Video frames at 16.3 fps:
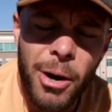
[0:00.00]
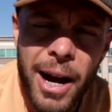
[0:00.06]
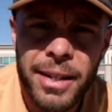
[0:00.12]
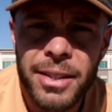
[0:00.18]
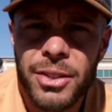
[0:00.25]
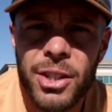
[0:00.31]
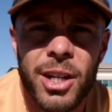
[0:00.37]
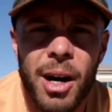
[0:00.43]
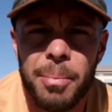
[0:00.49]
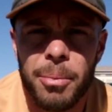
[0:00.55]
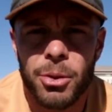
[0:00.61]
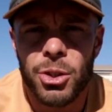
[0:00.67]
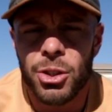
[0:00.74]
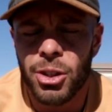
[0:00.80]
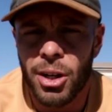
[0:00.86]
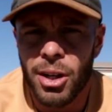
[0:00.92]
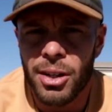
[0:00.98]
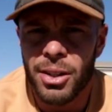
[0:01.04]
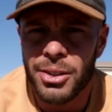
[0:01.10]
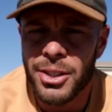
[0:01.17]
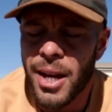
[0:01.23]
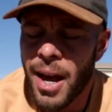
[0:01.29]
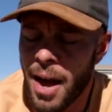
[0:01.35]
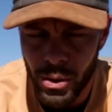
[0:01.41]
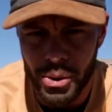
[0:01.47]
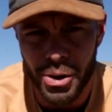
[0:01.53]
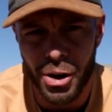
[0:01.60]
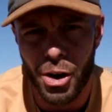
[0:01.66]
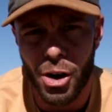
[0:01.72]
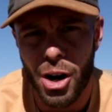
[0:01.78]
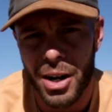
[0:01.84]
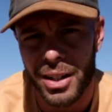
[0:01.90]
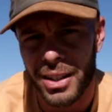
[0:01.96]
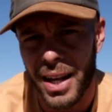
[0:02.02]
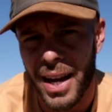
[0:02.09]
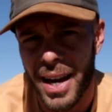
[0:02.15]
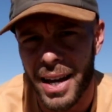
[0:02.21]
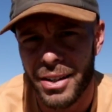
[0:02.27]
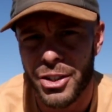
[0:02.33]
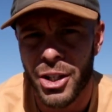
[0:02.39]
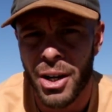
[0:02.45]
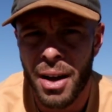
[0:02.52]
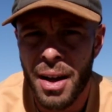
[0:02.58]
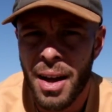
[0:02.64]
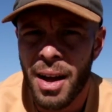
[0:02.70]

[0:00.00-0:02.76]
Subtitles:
practice a couple stalls, whether you're on a ledge